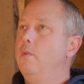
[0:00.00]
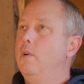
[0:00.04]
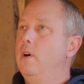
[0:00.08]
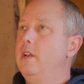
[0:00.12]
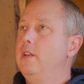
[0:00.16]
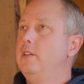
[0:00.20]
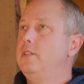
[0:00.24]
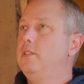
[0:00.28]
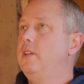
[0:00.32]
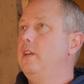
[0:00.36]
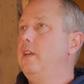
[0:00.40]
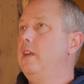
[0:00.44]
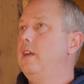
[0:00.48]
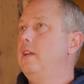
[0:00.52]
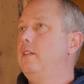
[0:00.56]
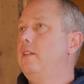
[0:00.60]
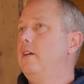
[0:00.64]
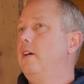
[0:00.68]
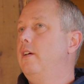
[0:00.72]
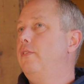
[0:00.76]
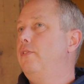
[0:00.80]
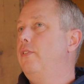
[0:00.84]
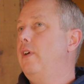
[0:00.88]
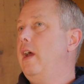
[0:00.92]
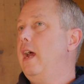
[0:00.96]
One is to
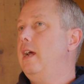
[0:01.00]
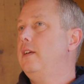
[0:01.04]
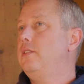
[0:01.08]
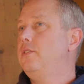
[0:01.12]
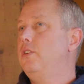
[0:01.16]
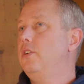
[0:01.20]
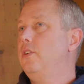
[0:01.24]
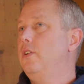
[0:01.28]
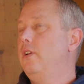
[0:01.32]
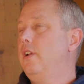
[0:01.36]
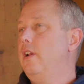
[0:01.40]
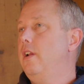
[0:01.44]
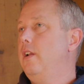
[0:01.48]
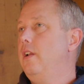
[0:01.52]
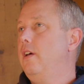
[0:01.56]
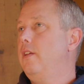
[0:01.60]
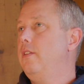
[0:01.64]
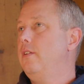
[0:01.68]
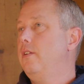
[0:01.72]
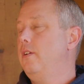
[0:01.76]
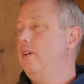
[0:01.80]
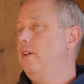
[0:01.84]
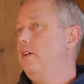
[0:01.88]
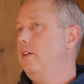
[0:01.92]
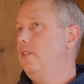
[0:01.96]
get there faster, and
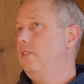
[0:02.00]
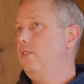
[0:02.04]
another